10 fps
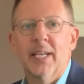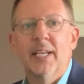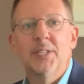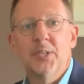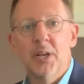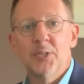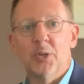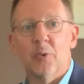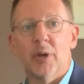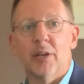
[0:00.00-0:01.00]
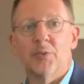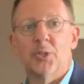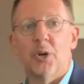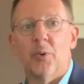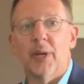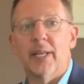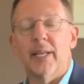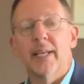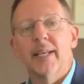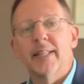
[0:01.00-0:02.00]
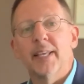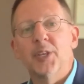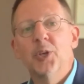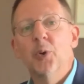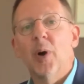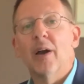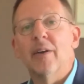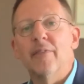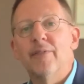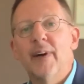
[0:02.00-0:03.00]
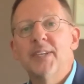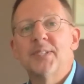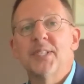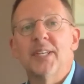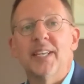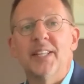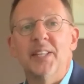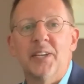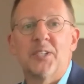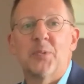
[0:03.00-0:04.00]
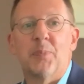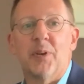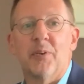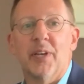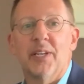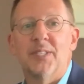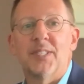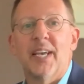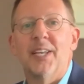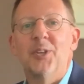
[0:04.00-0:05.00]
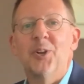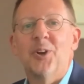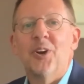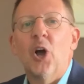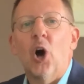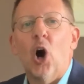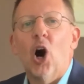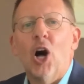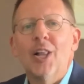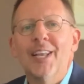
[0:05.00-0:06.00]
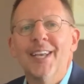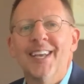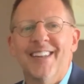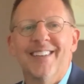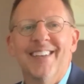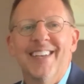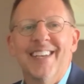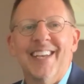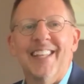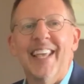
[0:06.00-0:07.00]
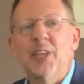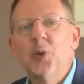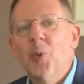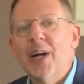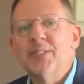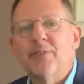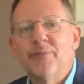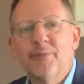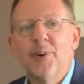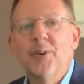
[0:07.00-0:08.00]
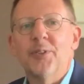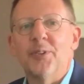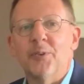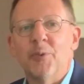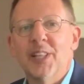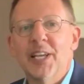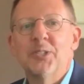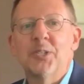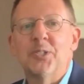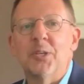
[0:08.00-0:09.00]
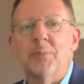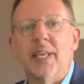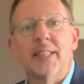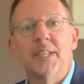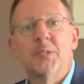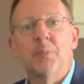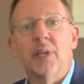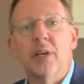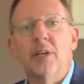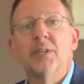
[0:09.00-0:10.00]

It's also a way of showing that you are invested in the experience, that you're all in, and that you want to further the relationship that this meal